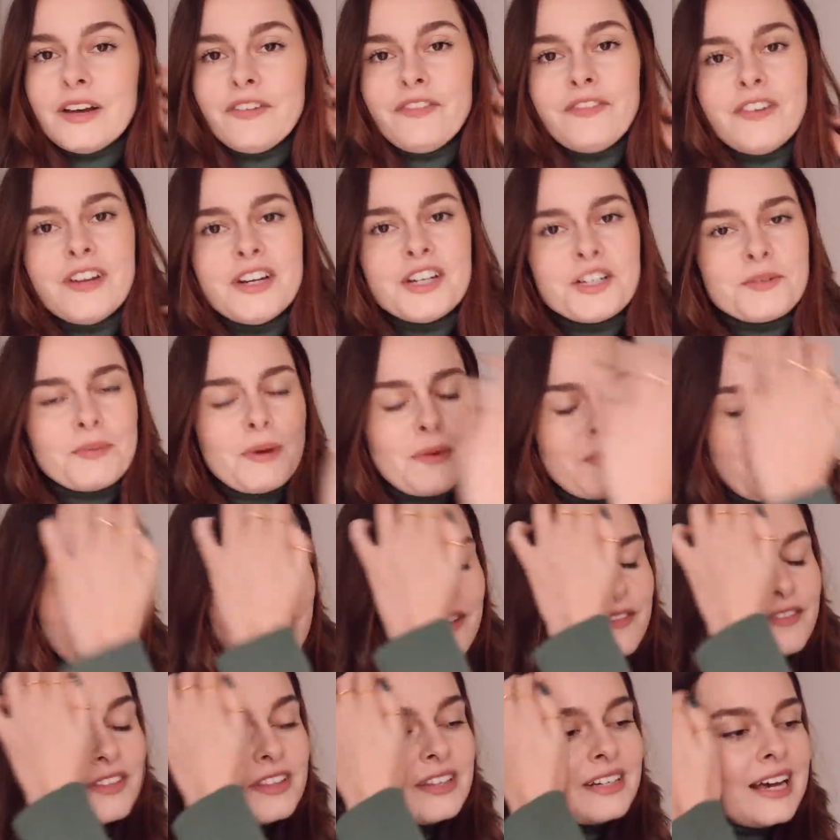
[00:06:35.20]
I finished my
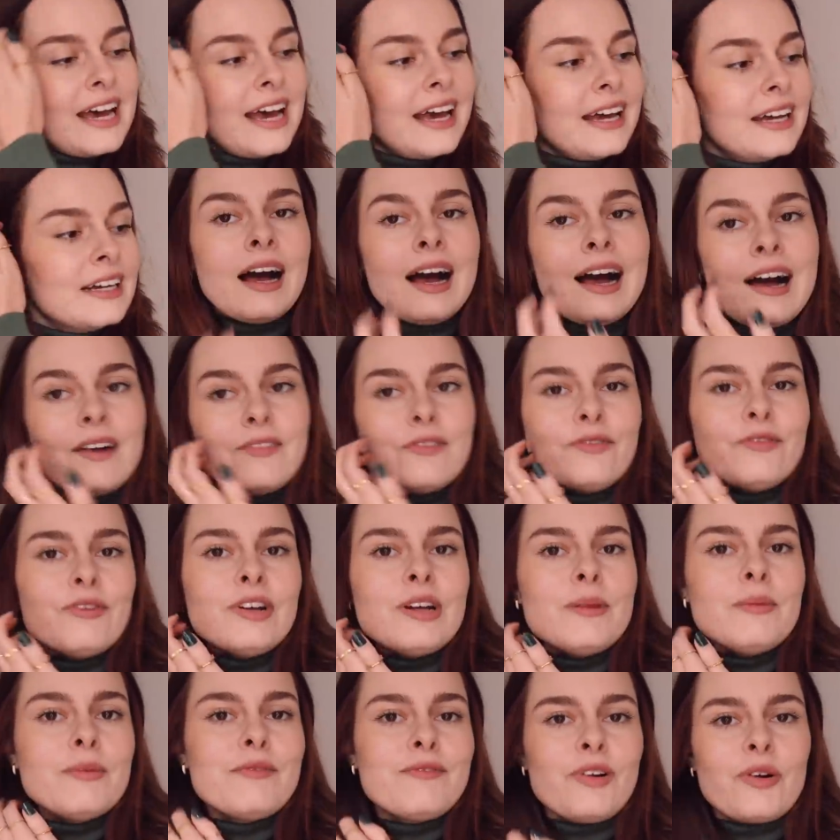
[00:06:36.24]
work for the day. I haven't
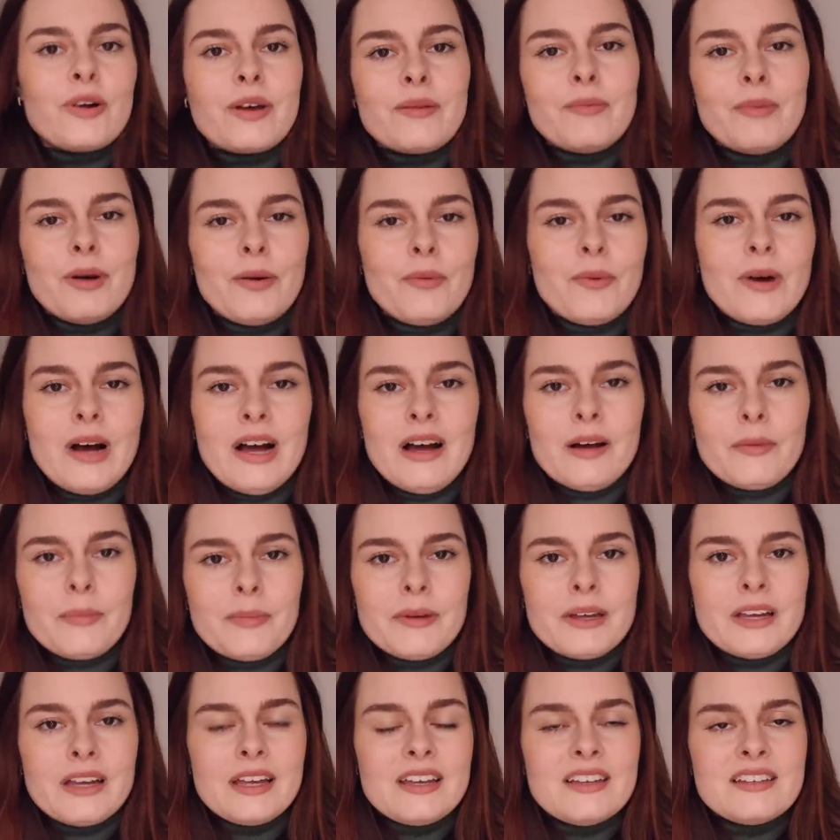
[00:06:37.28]
really been vlogging my work
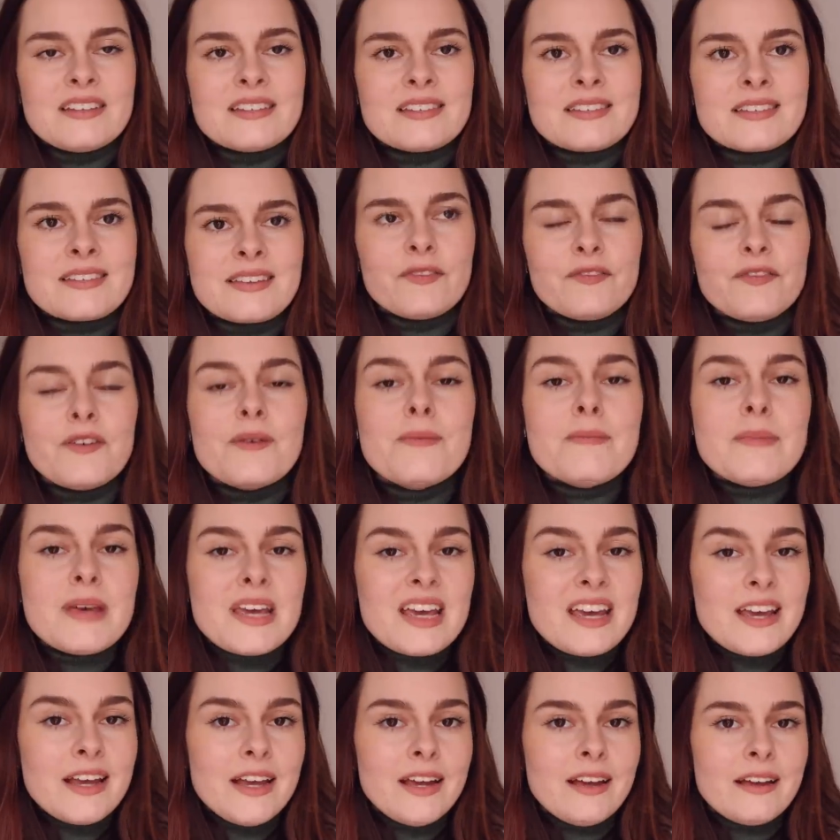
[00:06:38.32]
because for
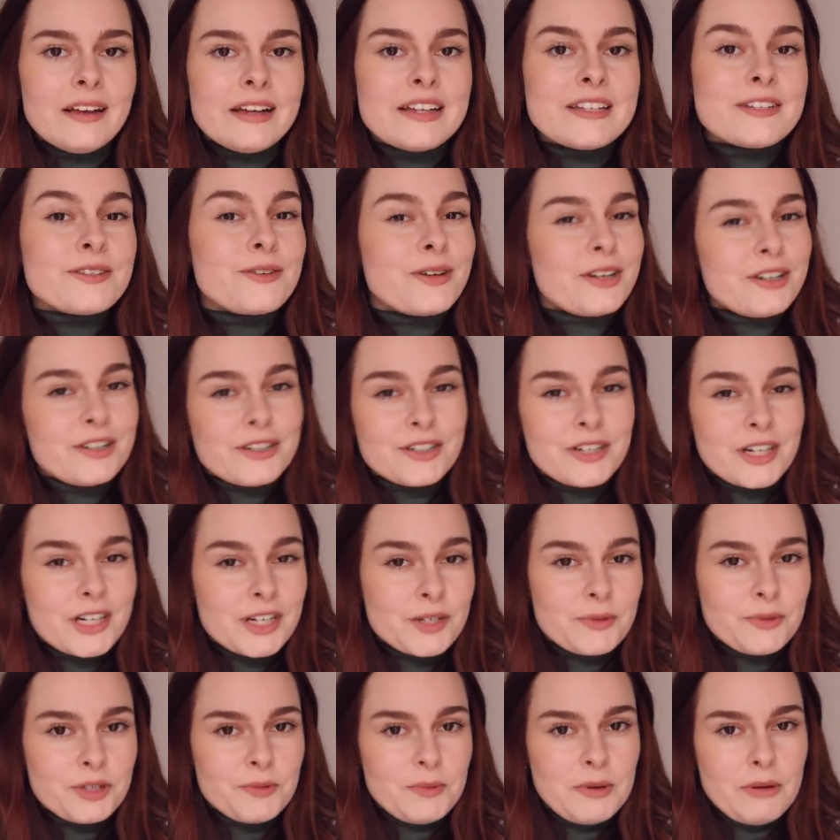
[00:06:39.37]
me, it's not interesting
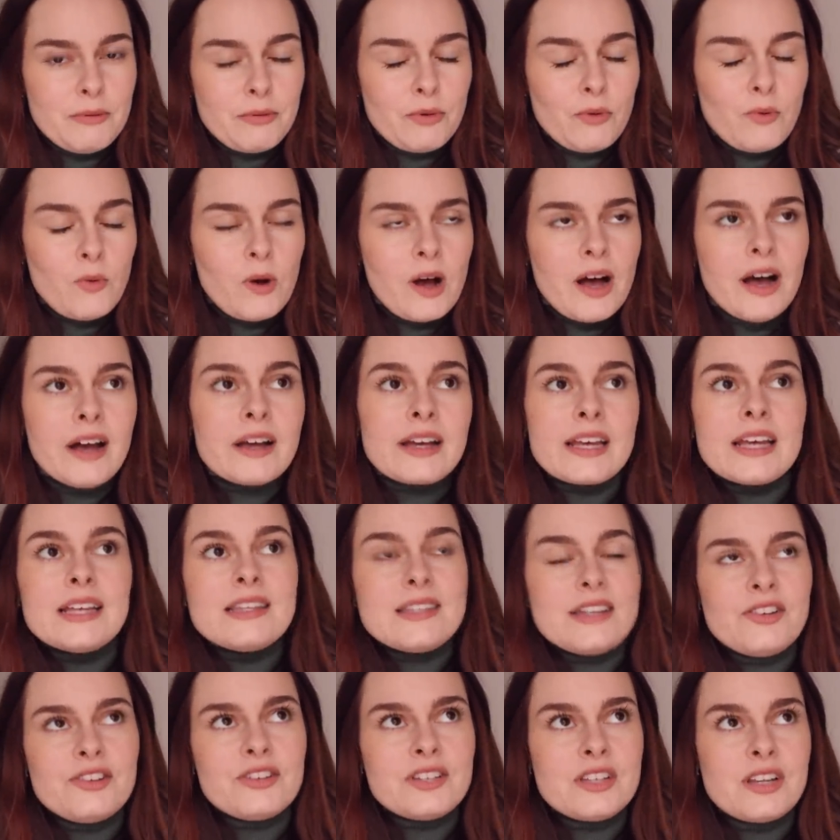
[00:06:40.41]
to watch people work.
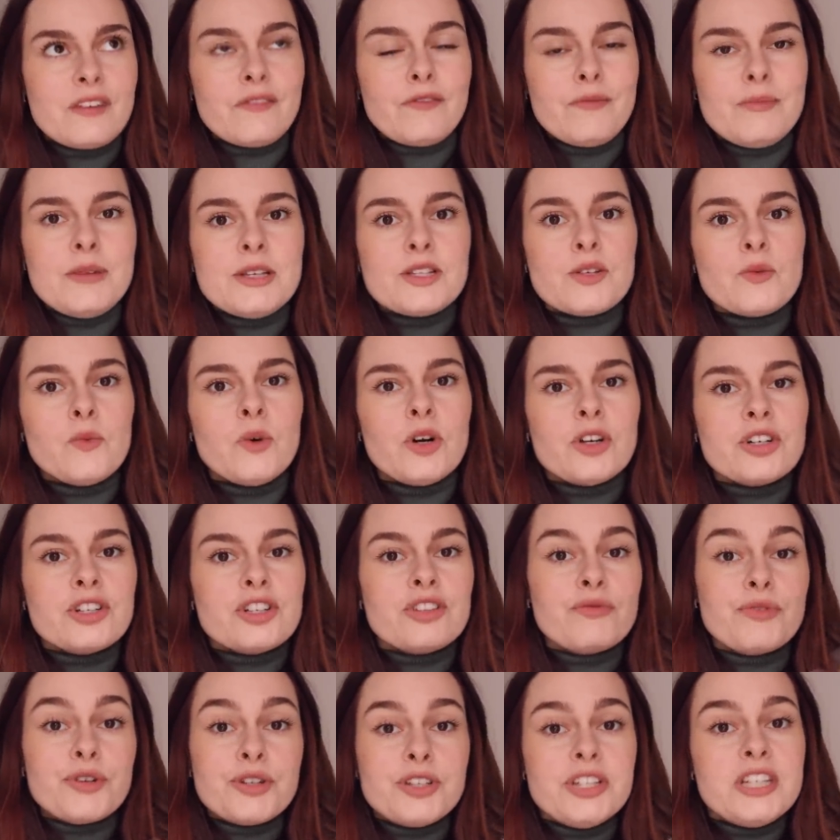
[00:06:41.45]
It's interesting for me to watch
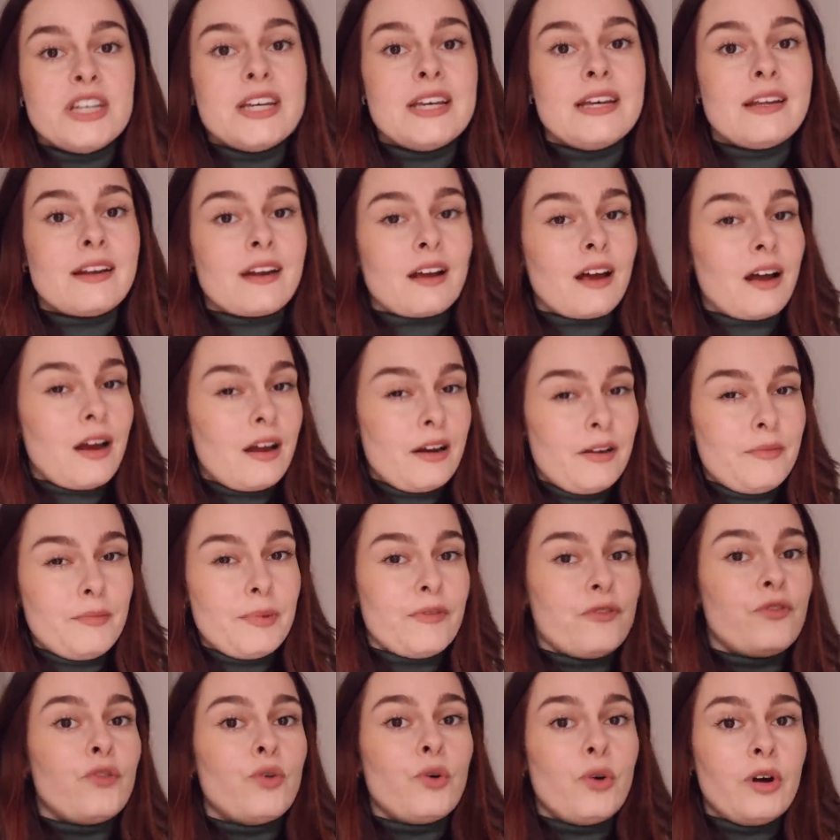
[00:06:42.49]
the routine kind of
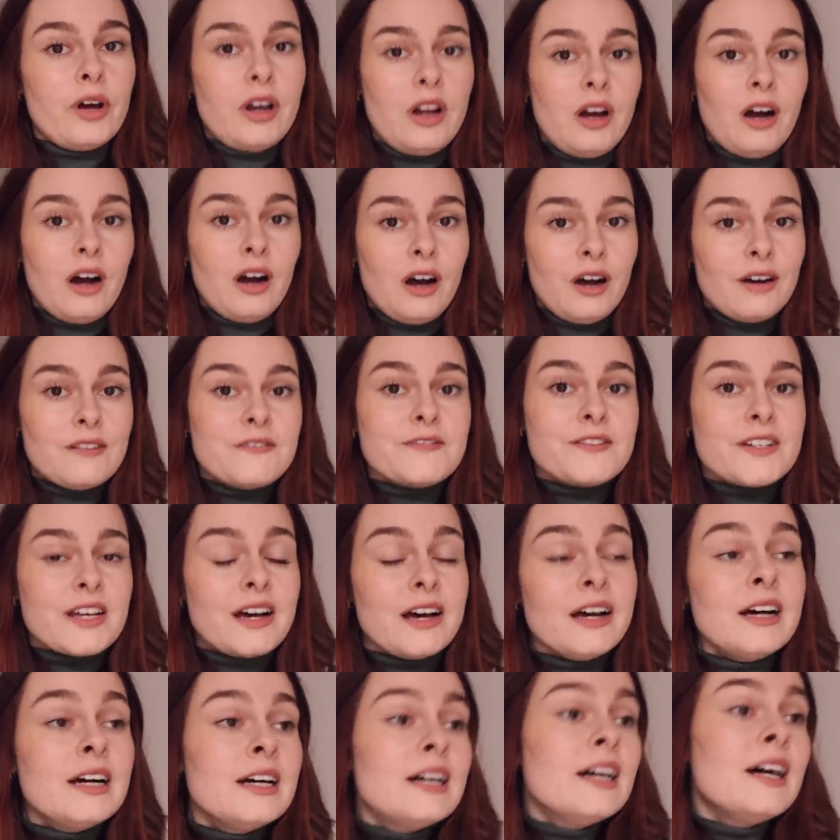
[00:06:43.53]
before and
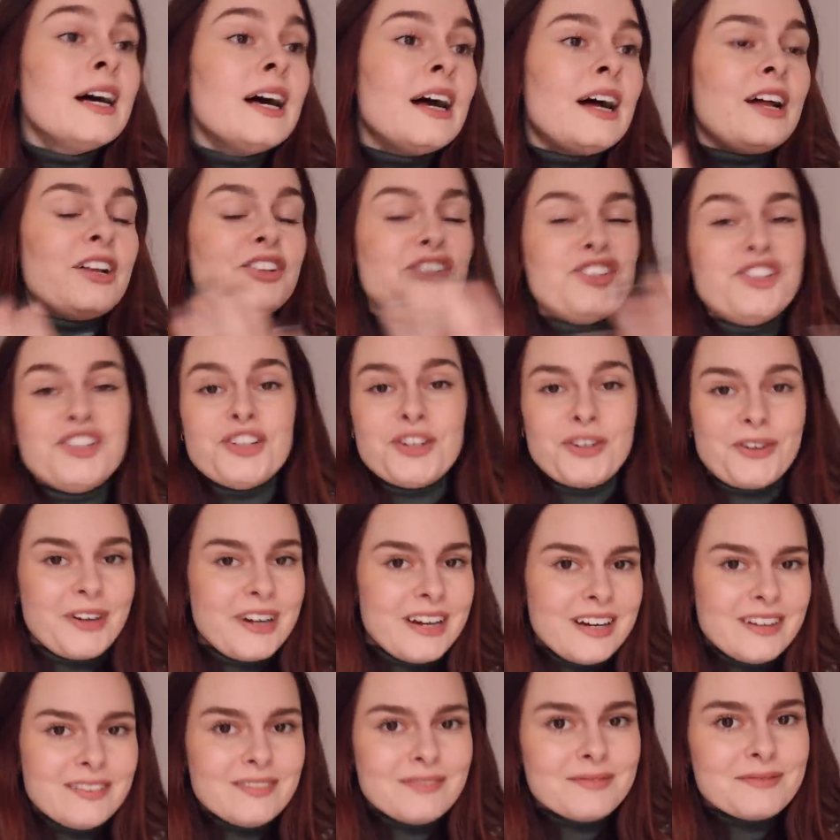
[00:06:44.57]
after and
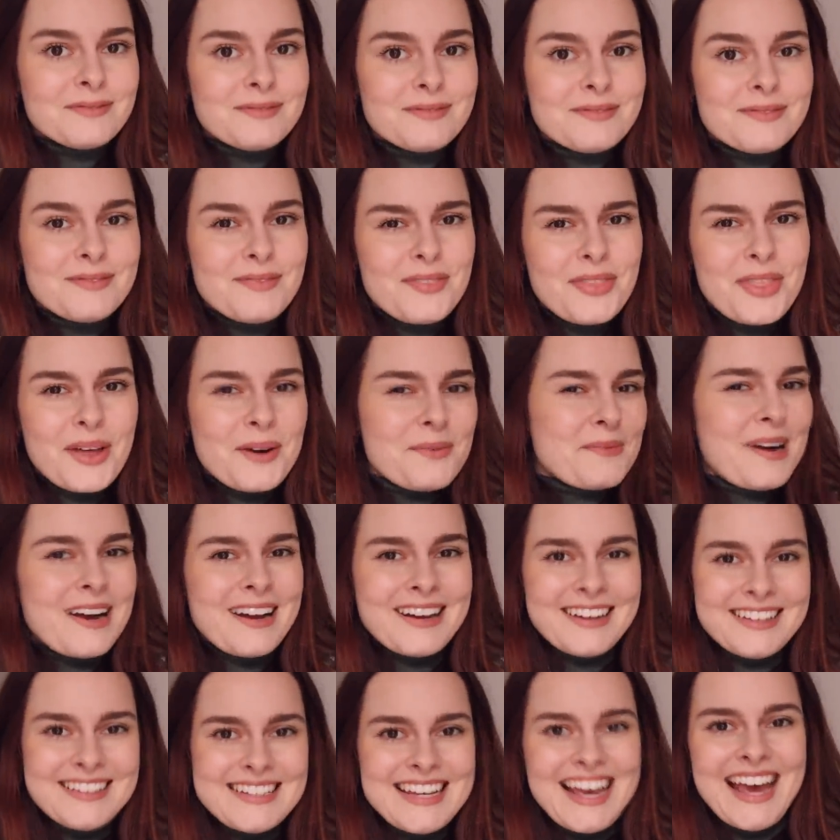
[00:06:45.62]
during their
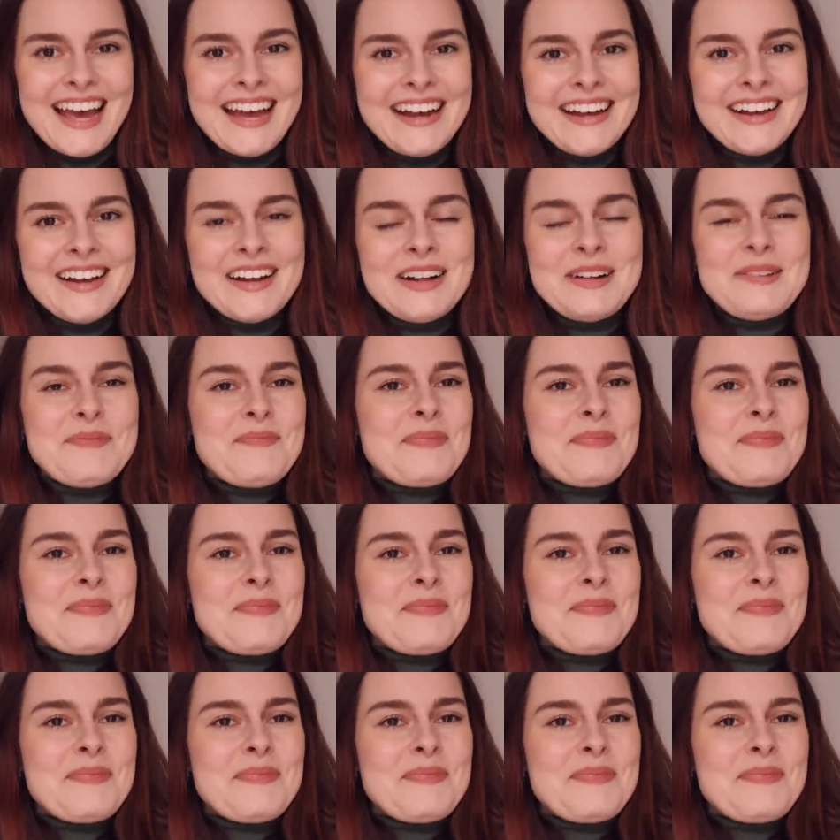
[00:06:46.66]
work day